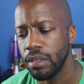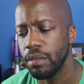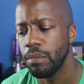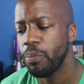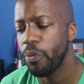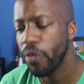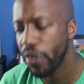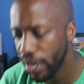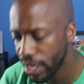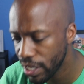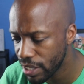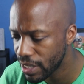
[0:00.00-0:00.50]

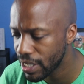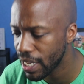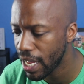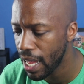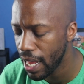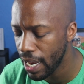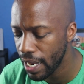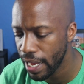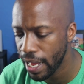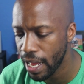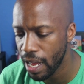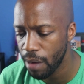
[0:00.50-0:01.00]
Pretty
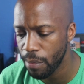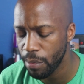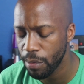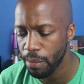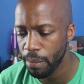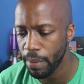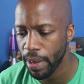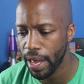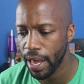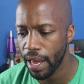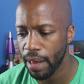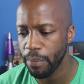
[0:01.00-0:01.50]
solid album,
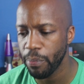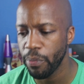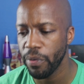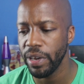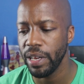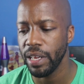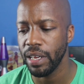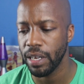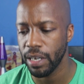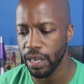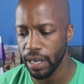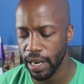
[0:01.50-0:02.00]
man.
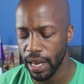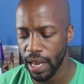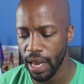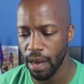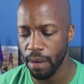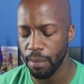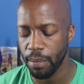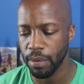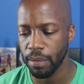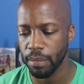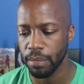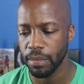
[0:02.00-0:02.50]
Pretty good
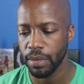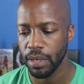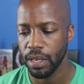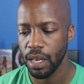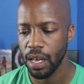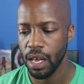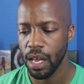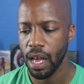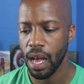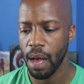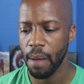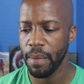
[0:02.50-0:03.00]
album.
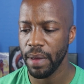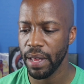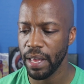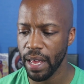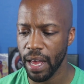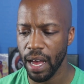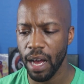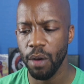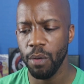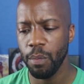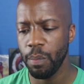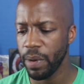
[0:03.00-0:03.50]
I mean,
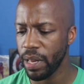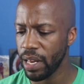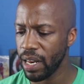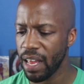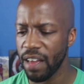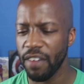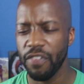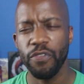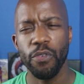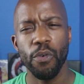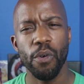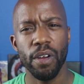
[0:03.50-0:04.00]
yeah, it would be in
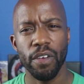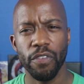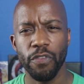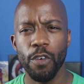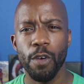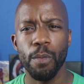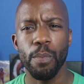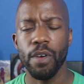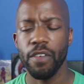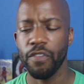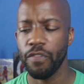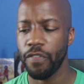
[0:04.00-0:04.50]
that 4 to
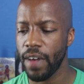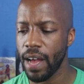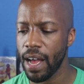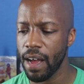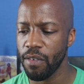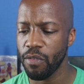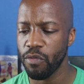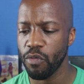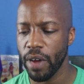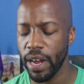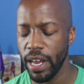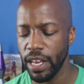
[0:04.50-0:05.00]

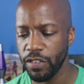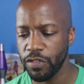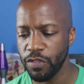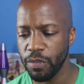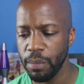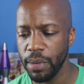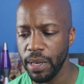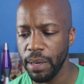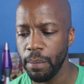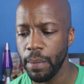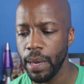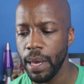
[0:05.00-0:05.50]
4.5 range for
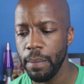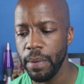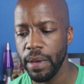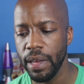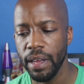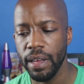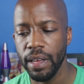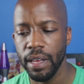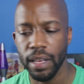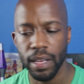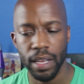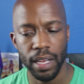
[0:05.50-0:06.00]
me.
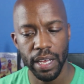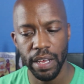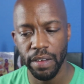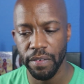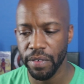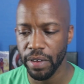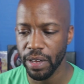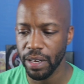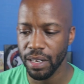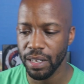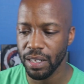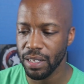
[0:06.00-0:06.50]
Maybe
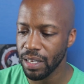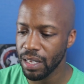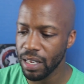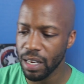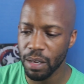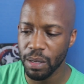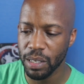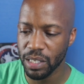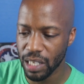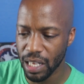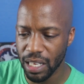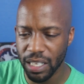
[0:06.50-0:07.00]
even, you know,
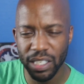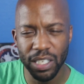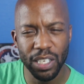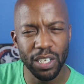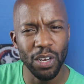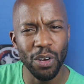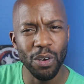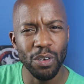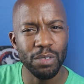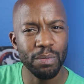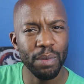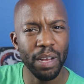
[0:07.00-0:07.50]
it's
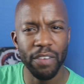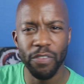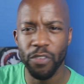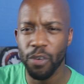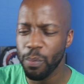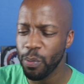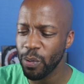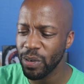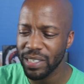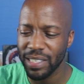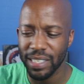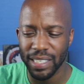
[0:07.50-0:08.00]
close, man.
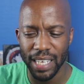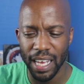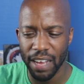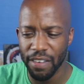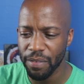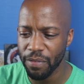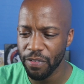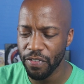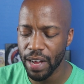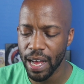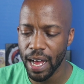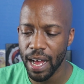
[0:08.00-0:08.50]

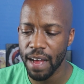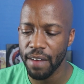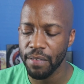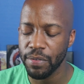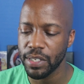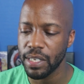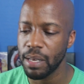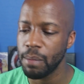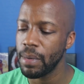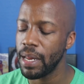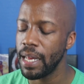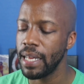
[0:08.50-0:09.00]
4.75,
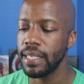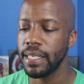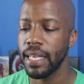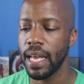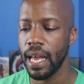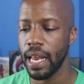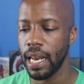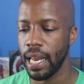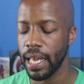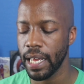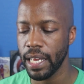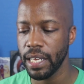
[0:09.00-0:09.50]
something like
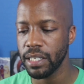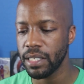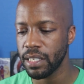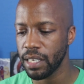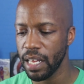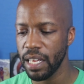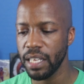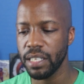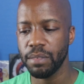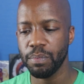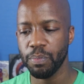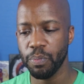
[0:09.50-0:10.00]
that. Like,
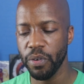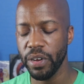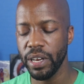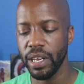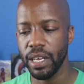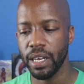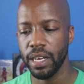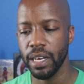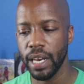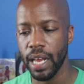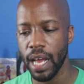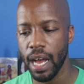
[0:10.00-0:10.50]
it's pretty
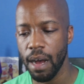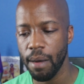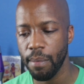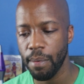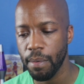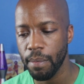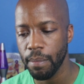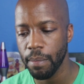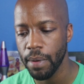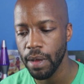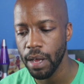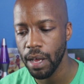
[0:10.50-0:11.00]
good
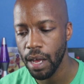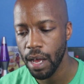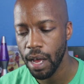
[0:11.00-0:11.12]
album.